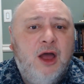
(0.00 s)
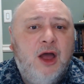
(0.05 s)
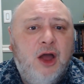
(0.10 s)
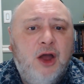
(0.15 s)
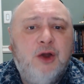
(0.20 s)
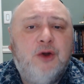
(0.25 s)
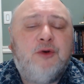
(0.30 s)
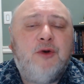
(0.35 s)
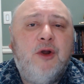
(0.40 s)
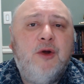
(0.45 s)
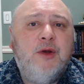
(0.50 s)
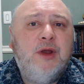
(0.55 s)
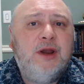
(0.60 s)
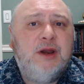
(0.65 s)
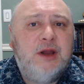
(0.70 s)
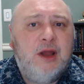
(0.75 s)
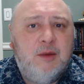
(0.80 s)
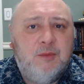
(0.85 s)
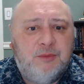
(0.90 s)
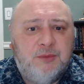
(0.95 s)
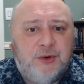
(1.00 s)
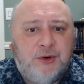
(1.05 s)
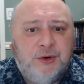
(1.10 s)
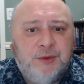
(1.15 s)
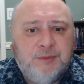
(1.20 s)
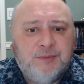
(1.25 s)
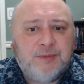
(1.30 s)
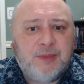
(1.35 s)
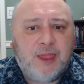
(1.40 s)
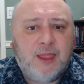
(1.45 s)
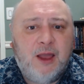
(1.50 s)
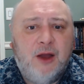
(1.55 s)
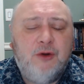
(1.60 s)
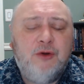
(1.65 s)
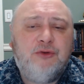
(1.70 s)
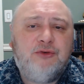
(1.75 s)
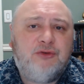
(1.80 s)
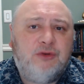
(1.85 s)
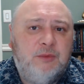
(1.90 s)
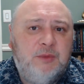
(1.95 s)
a growing number are
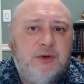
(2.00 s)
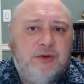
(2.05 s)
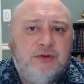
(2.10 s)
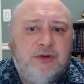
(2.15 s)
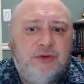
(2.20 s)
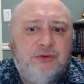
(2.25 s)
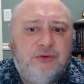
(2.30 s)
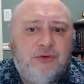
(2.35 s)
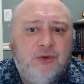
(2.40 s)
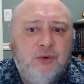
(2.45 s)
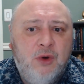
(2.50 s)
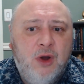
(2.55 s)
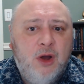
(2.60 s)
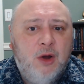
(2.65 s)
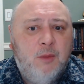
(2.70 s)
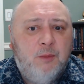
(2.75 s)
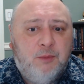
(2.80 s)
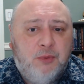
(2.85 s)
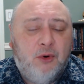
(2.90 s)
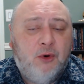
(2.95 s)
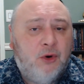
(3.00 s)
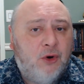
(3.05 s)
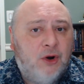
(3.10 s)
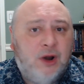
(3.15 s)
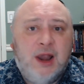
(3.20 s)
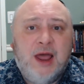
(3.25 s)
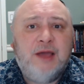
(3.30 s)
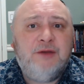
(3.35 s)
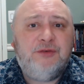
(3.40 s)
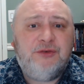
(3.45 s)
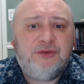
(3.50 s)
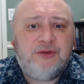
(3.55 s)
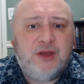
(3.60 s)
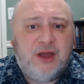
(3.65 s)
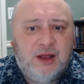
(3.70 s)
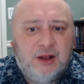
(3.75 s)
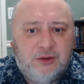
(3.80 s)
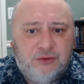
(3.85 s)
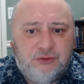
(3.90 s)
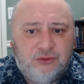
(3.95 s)
attributed to poor
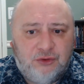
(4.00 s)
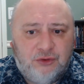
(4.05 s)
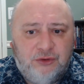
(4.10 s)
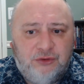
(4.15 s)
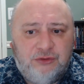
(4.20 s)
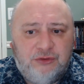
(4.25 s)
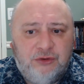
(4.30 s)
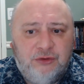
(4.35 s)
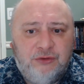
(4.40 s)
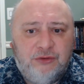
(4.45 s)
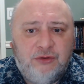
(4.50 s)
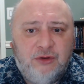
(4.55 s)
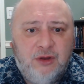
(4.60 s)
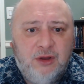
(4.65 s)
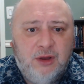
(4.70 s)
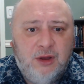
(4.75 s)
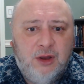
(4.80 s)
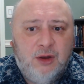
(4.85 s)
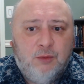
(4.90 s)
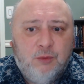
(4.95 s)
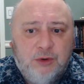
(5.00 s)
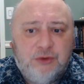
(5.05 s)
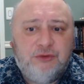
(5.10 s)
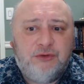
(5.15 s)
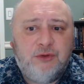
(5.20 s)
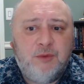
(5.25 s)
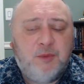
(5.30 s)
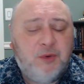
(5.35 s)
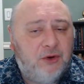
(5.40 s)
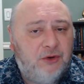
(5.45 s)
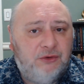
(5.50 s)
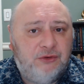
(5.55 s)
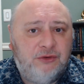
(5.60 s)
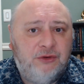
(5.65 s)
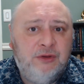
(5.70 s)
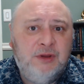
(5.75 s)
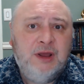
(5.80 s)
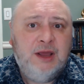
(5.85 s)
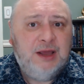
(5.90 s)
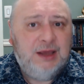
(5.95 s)
lifestyle choices which the
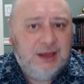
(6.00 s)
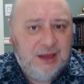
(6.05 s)
person